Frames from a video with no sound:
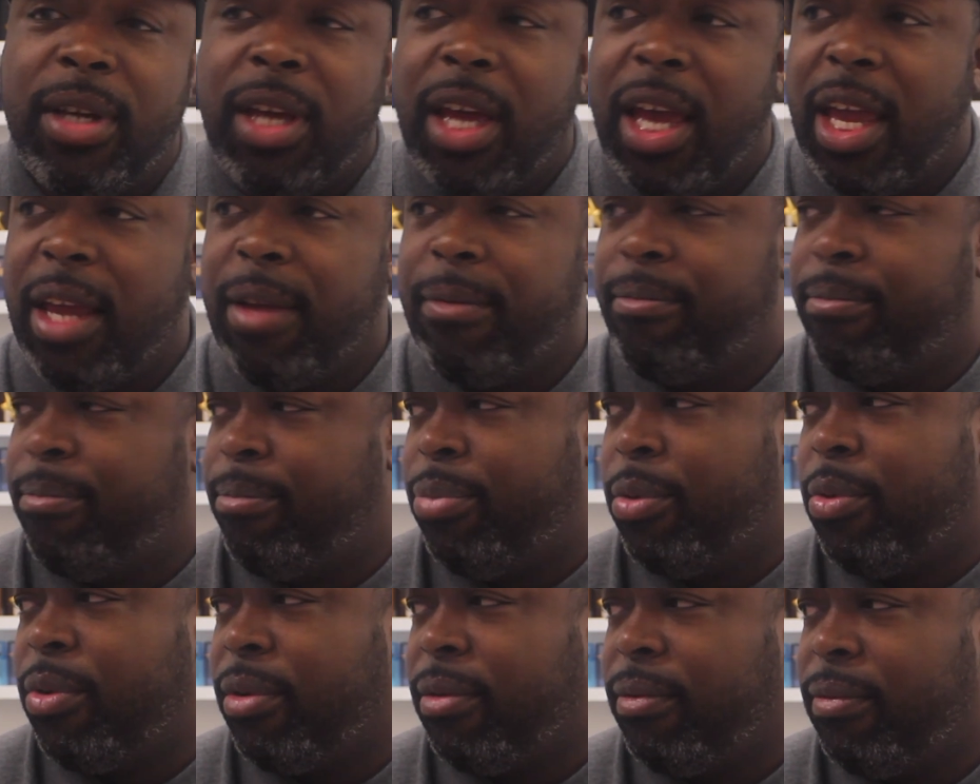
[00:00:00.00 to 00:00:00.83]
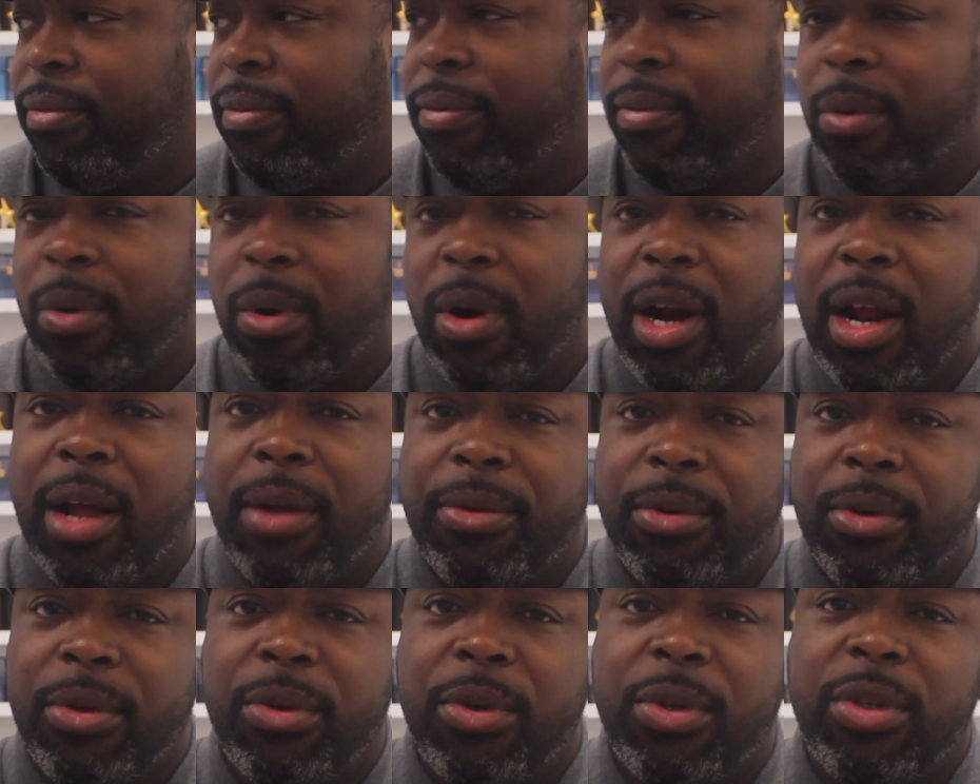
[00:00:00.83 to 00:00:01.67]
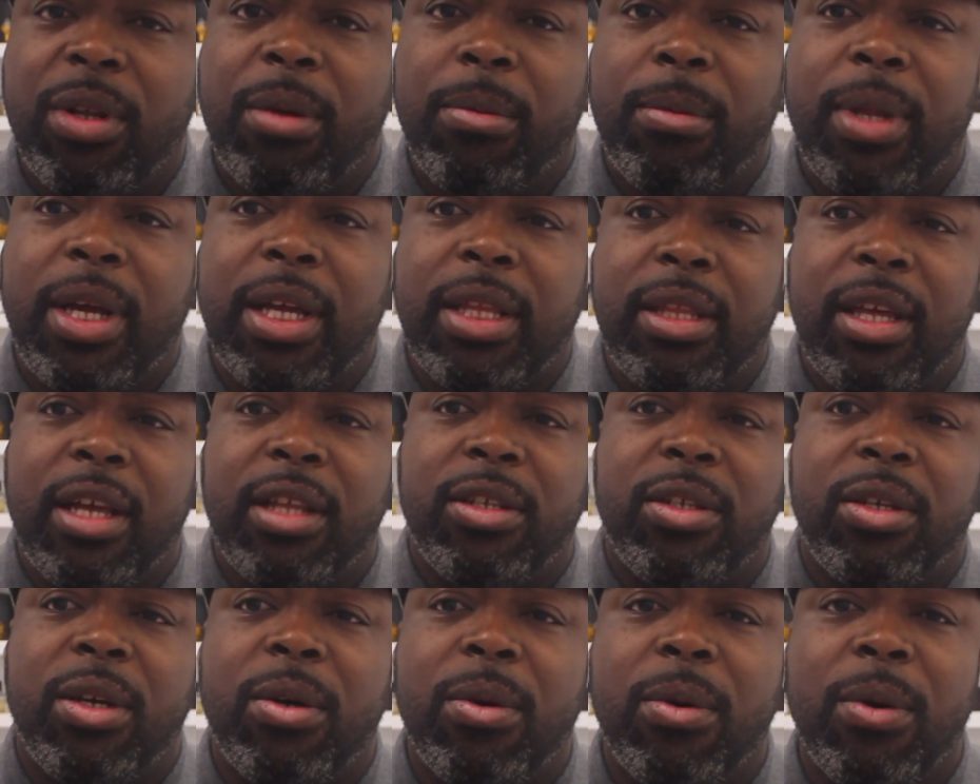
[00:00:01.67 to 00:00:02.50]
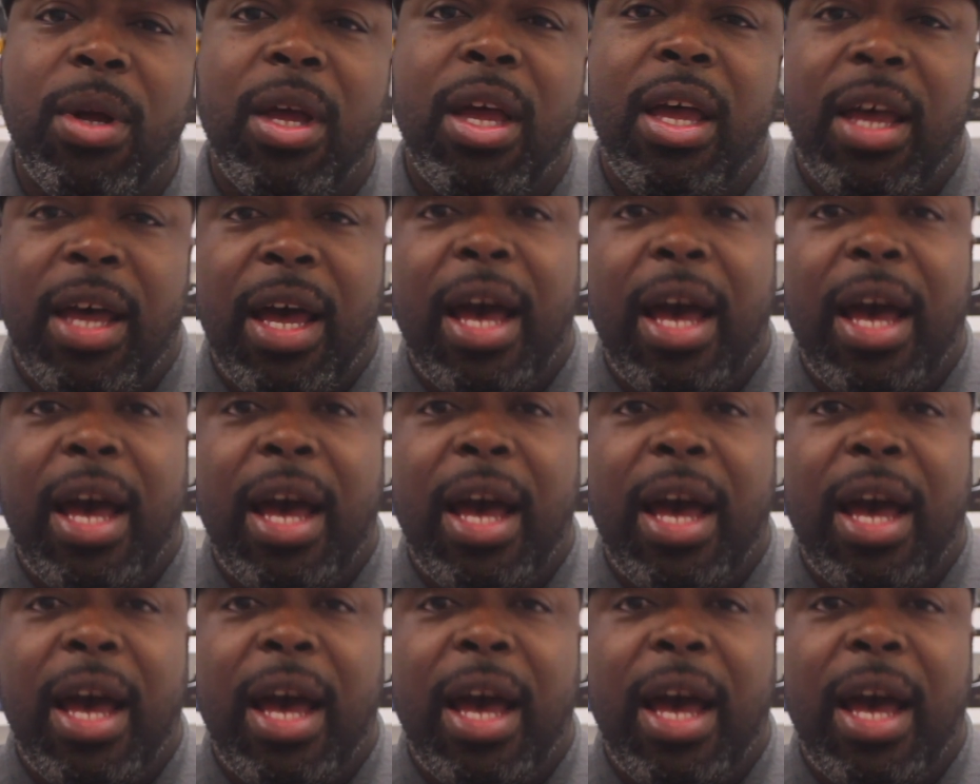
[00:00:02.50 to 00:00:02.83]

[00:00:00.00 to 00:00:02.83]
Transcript: 8.4 ounces or something like that, so